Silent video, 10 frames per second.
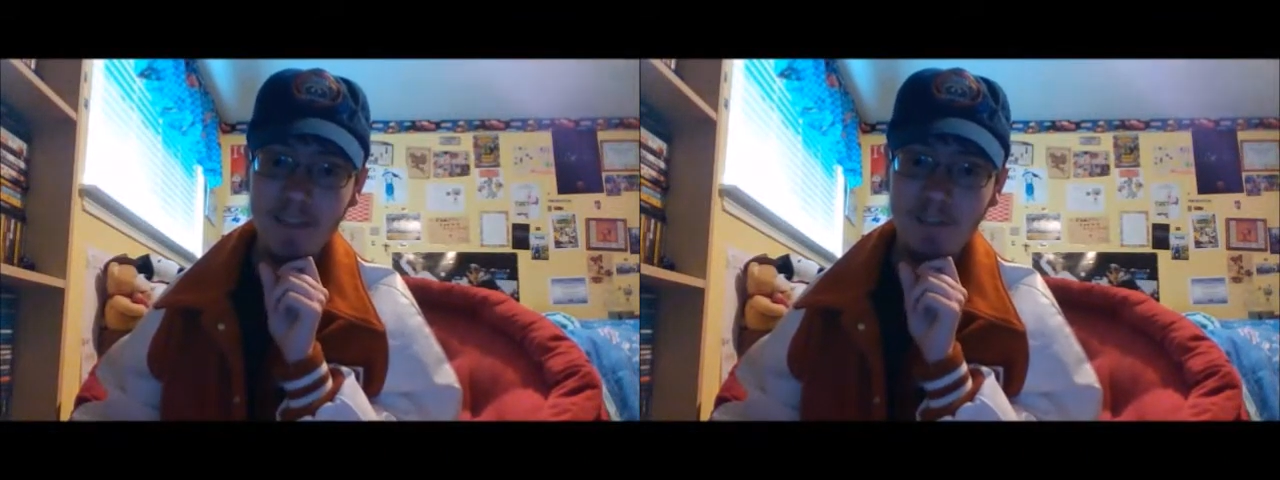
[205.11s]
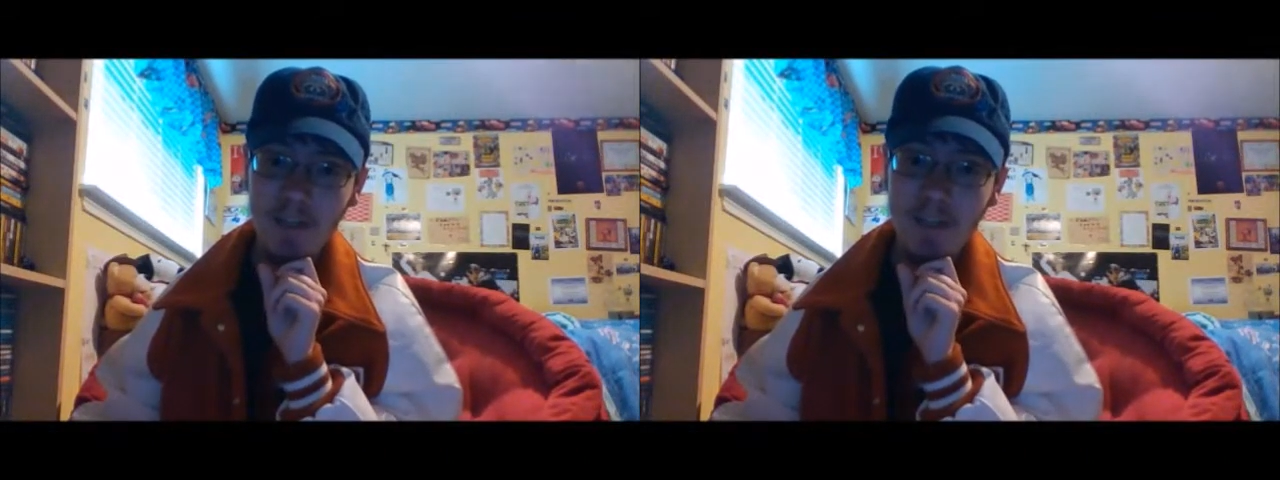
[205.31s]

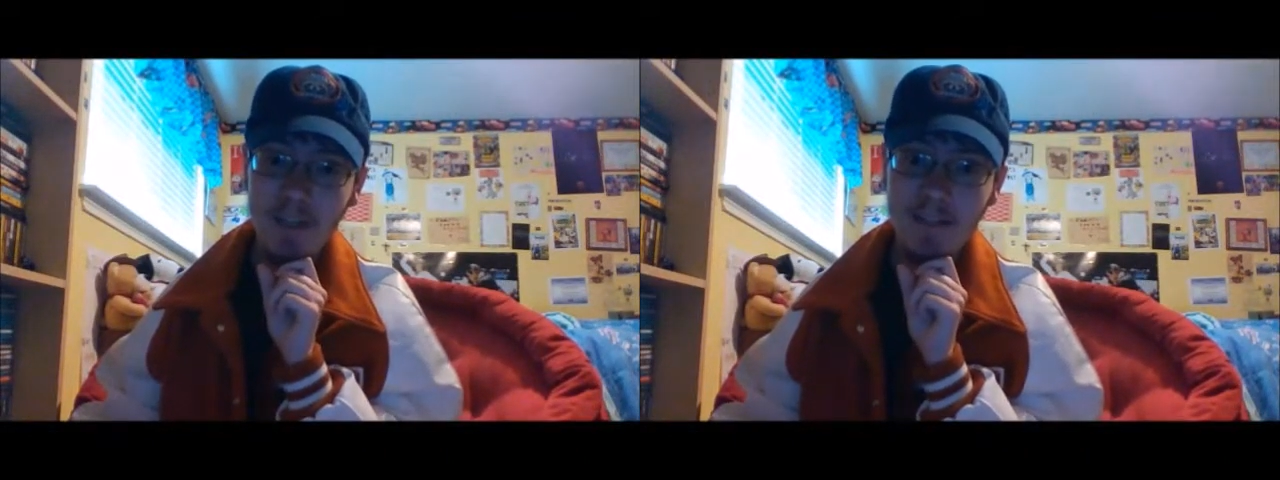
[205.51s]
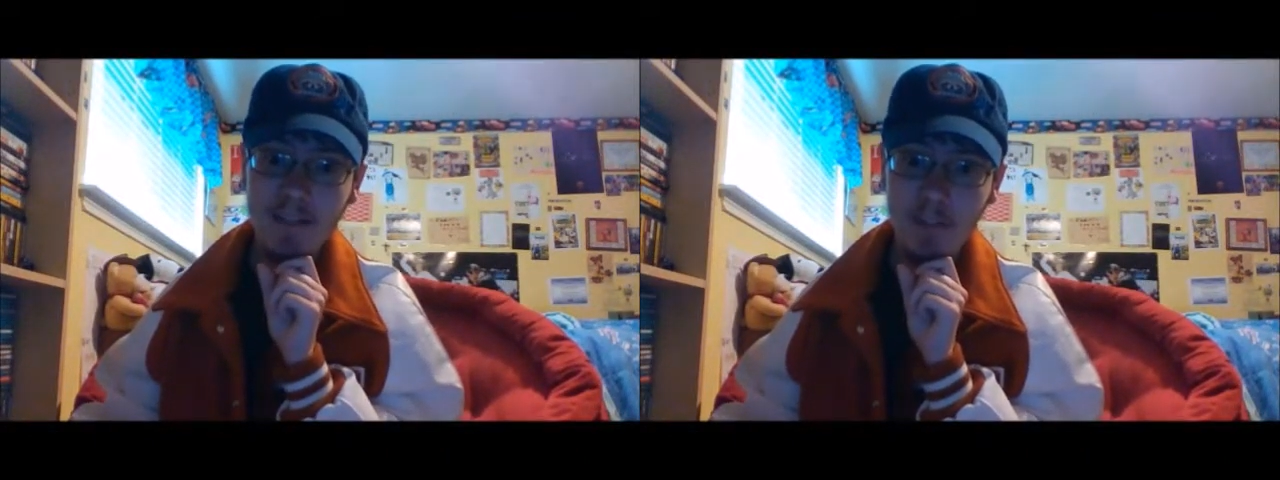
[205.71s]
of
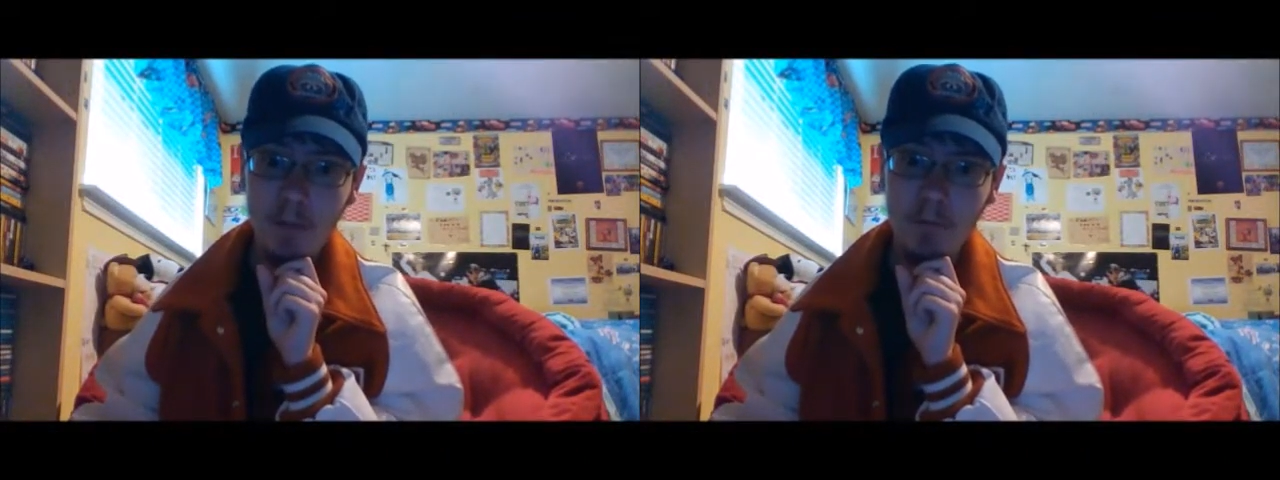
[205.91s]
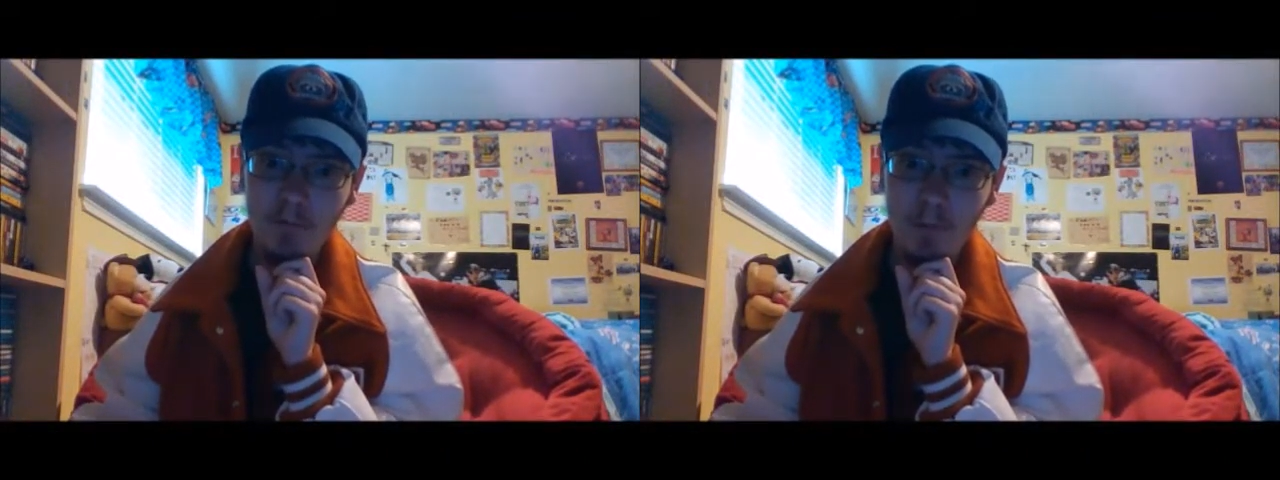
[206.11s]
Chucky is in
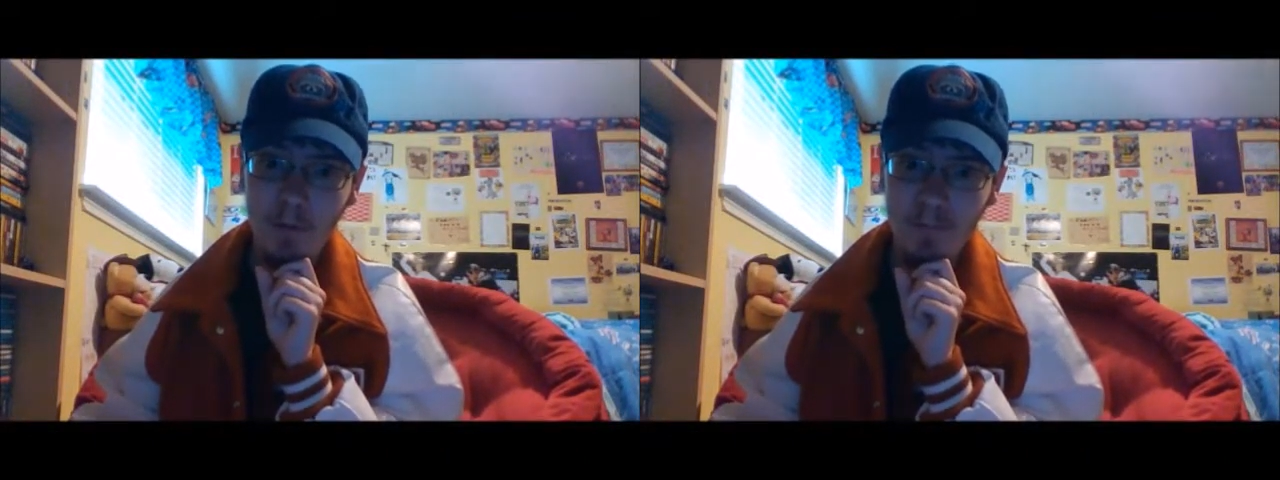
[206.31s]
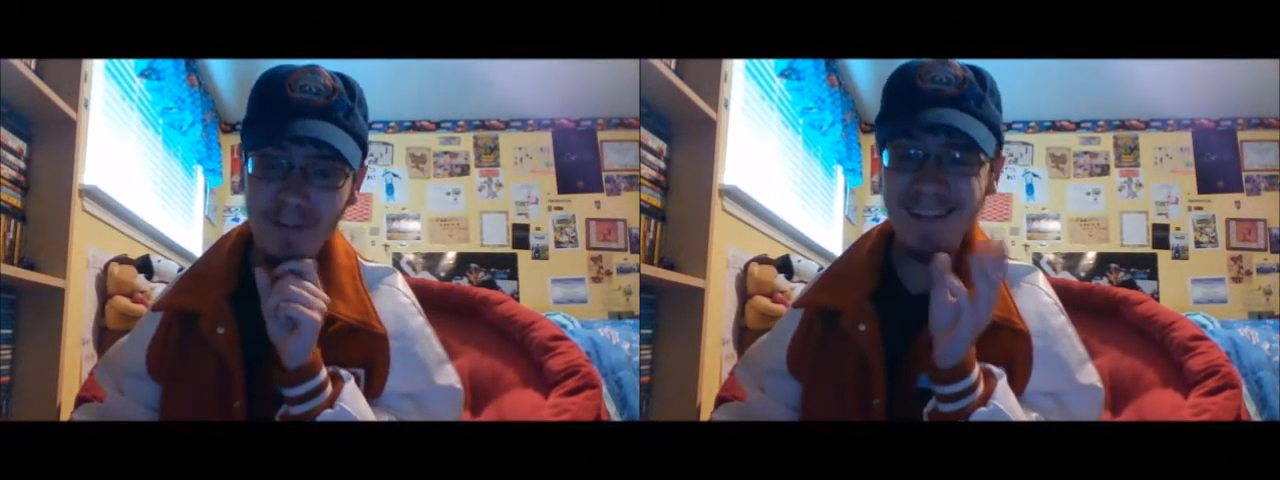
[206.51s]
human
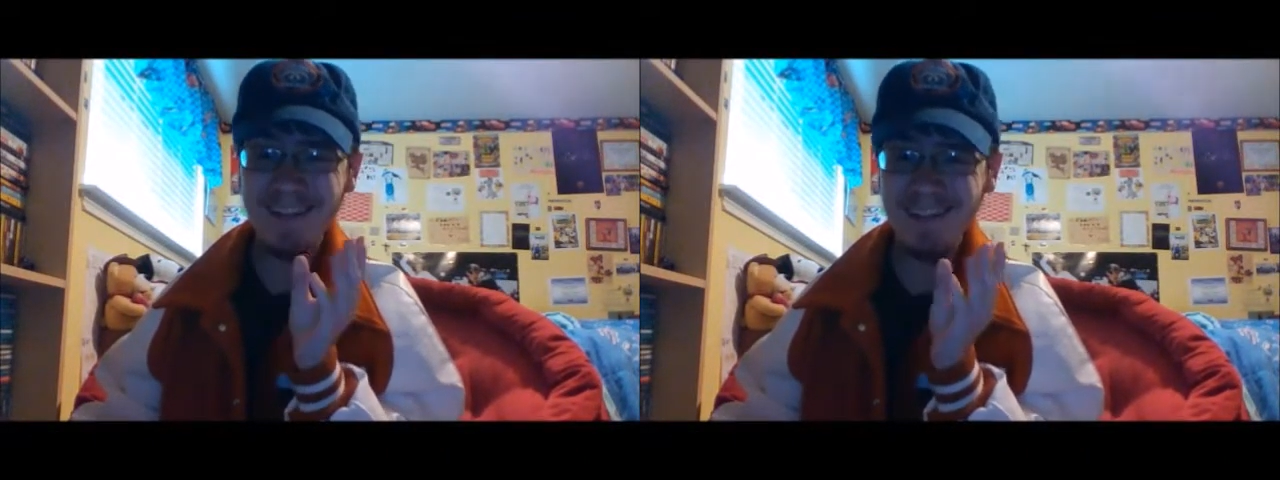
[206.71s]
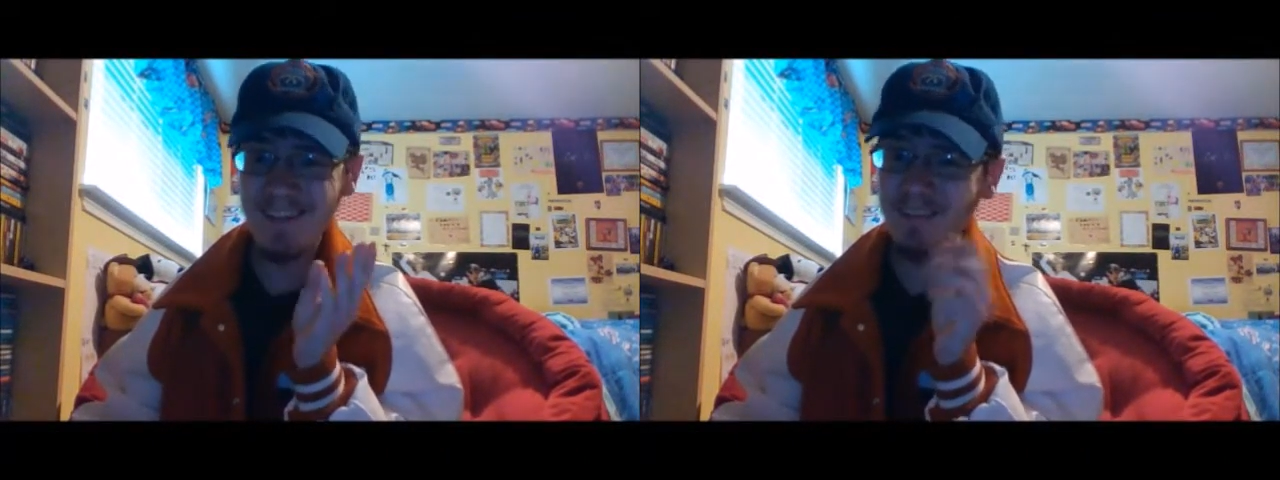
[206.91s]
form.
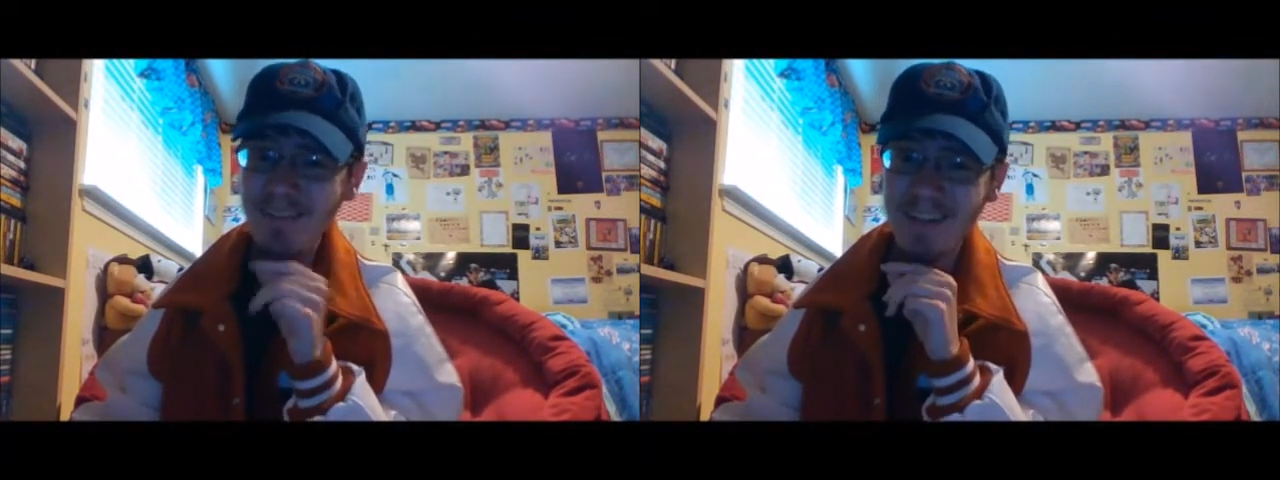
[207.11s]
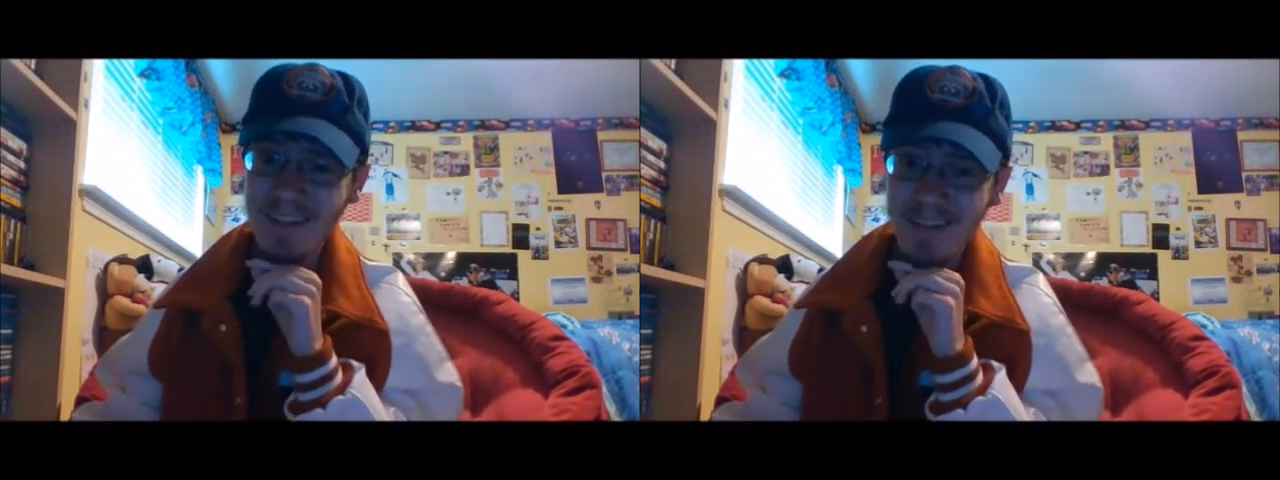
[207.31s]
Go
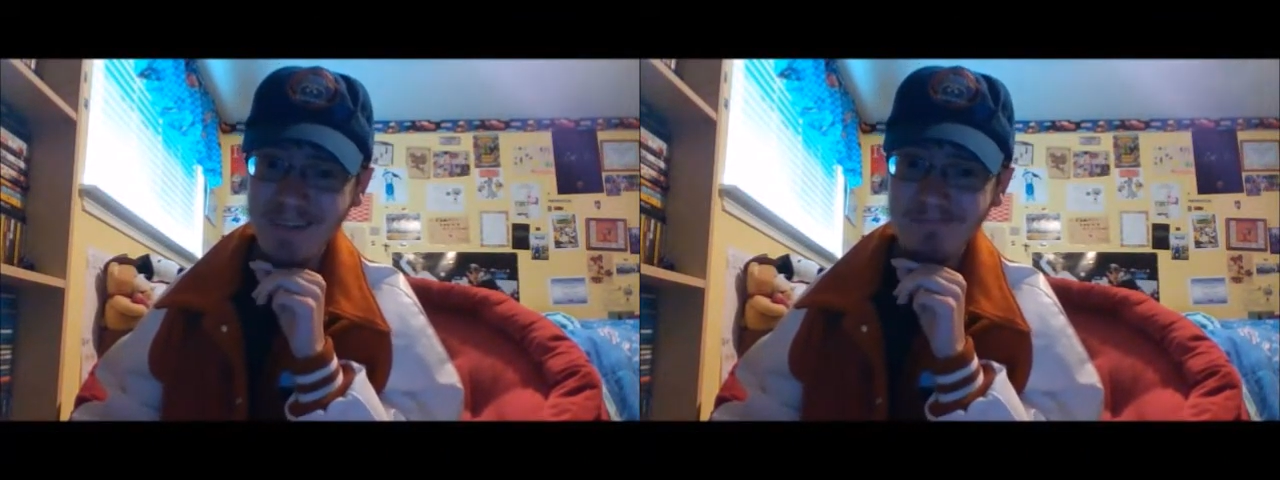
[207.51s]
figure.